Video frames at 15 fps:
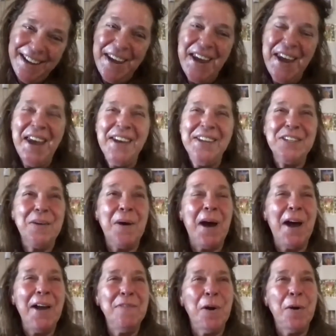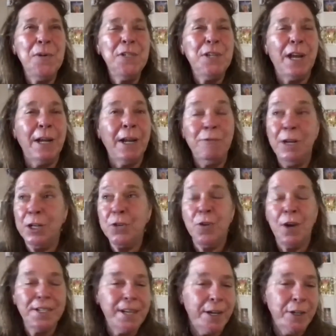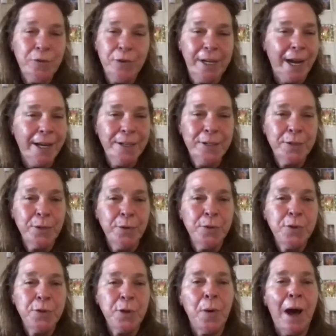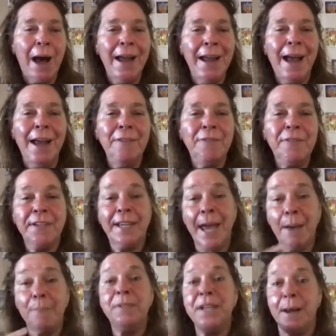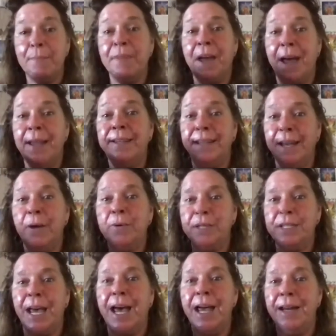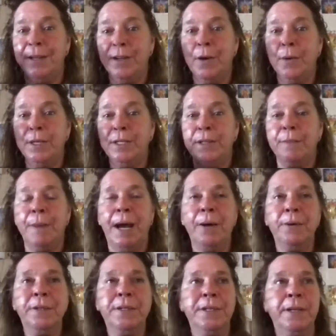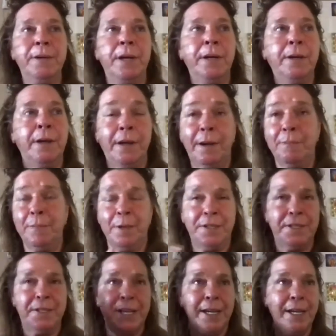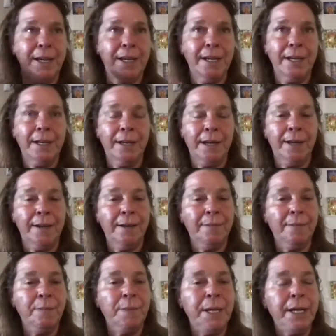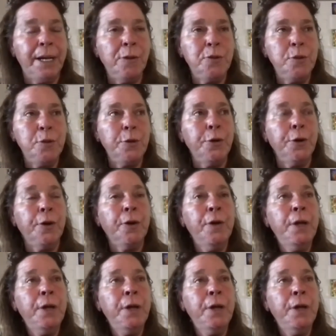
Mm. And so mm. I've always, I ran cross country in high school. So I, I've kept up the hiking outside and going to the mountains and, and, and uh, skiing and, and being an outdoor girl.